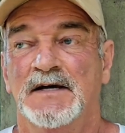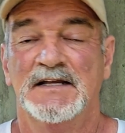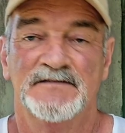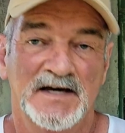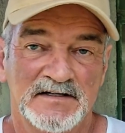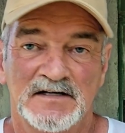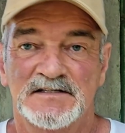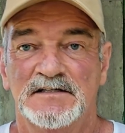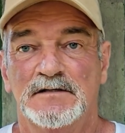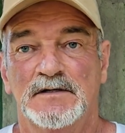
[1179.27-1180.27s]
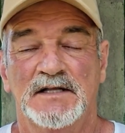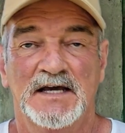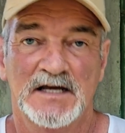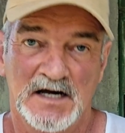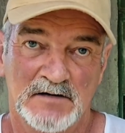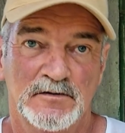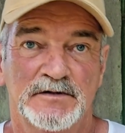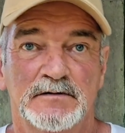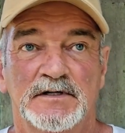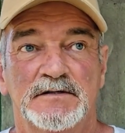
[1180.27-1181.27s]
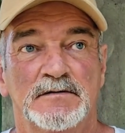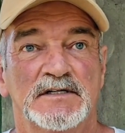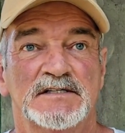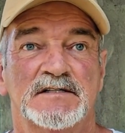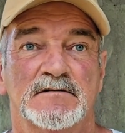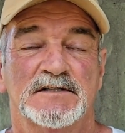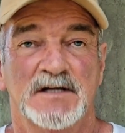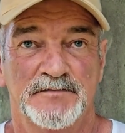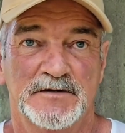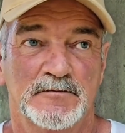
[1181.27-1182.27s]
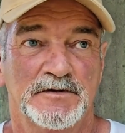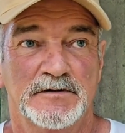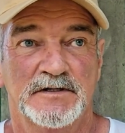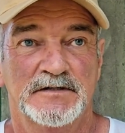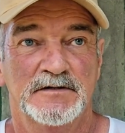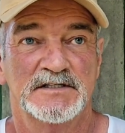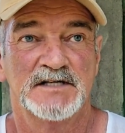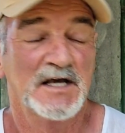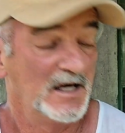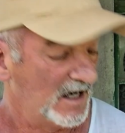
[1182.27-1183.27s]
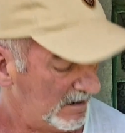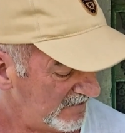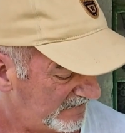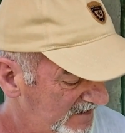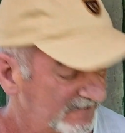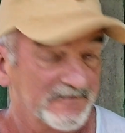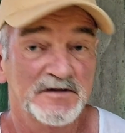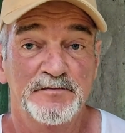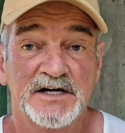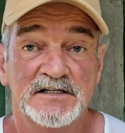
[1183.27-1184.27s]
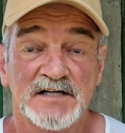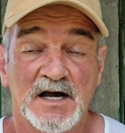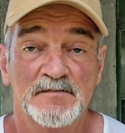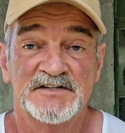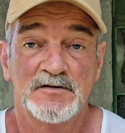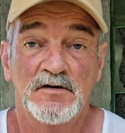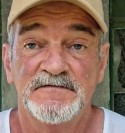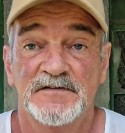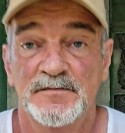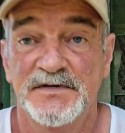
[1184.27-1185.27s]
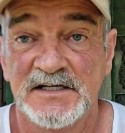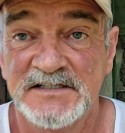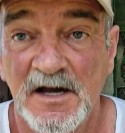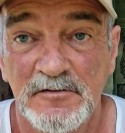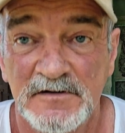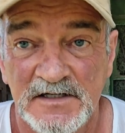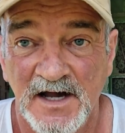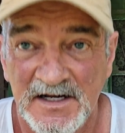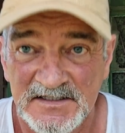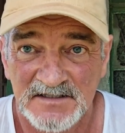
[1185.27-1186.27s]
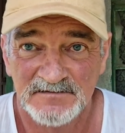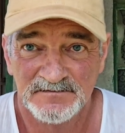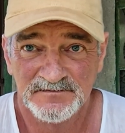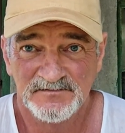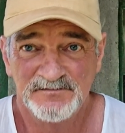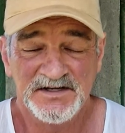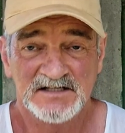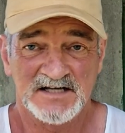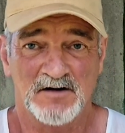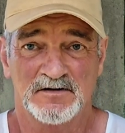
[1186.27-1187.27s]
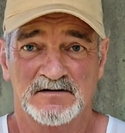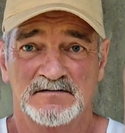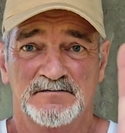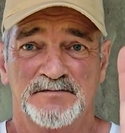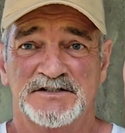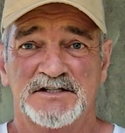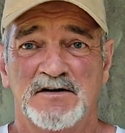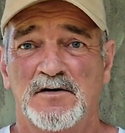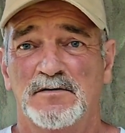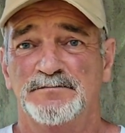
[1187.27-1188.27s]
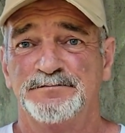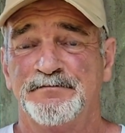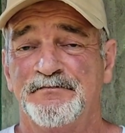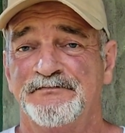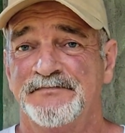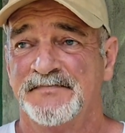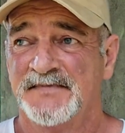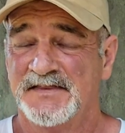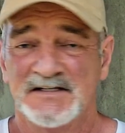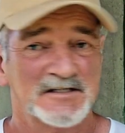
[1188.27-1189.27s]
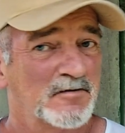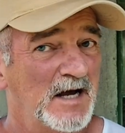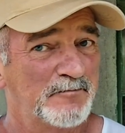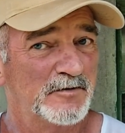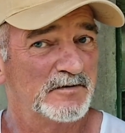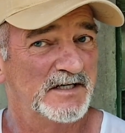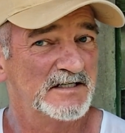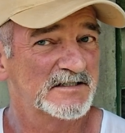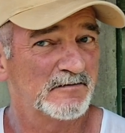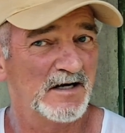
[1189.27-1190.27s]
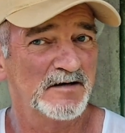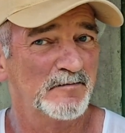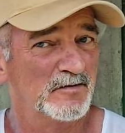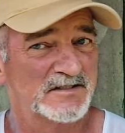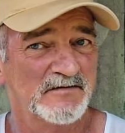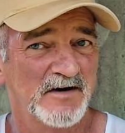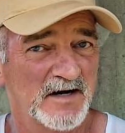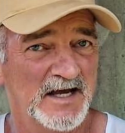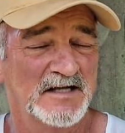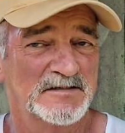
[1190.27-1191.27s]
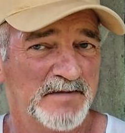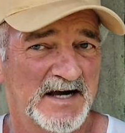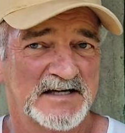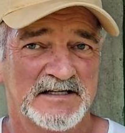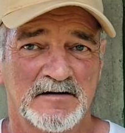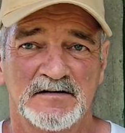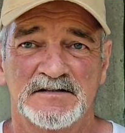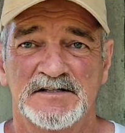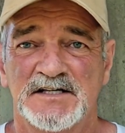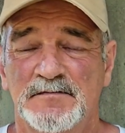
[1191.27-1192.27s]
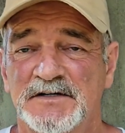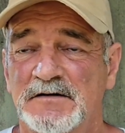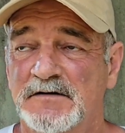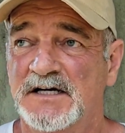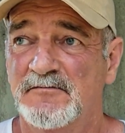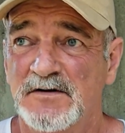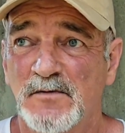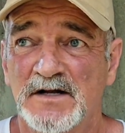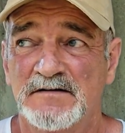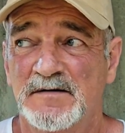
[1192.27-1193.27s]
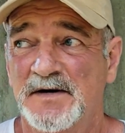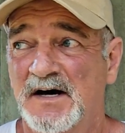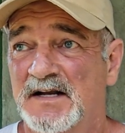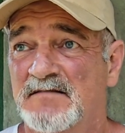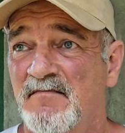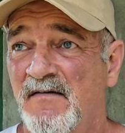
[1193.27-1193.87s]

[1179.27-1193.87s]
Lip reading: And if that doesn't do it, AI will do it to us, or something will do it to us. I'm afraid for I'm sorry for the big downer guys. Big downer. But you know, this crap rotates around in most of our heads back here to some degree, and we wonder about it.